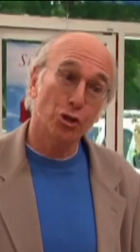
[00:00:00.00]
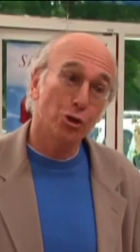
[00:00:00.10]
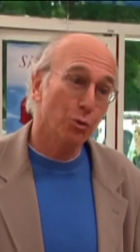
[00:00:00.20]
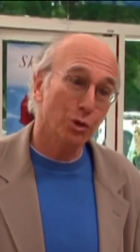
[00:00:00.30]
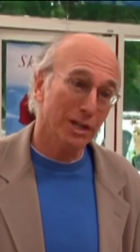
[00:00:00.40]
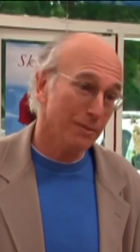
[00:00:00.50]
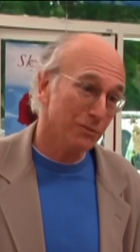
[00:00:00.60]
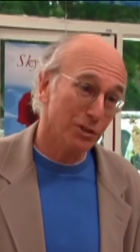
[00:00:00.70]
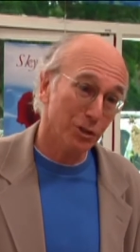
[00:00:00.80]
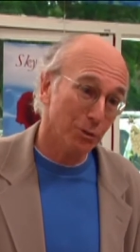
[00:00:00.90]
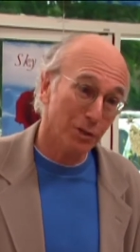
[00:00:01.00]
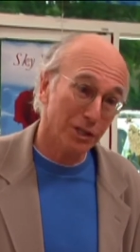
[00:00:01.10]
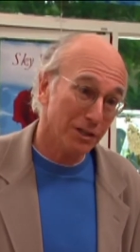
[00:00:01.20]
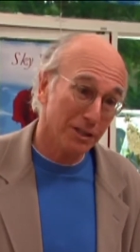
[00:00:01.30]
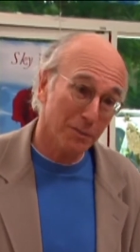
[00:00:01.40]
You wouldn't happen to know
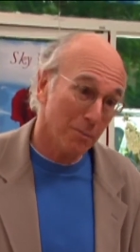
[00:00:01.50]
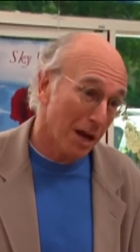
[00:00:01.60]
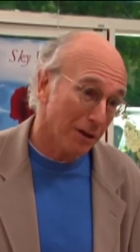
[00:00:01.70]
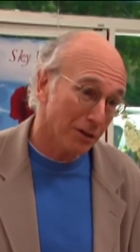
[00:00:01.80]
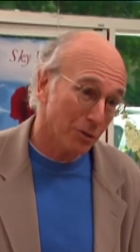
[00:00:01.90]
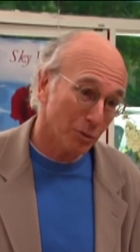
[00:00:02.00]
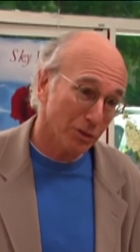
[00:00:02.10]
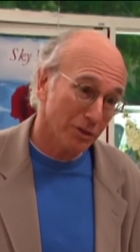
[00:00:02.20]
anything about it, would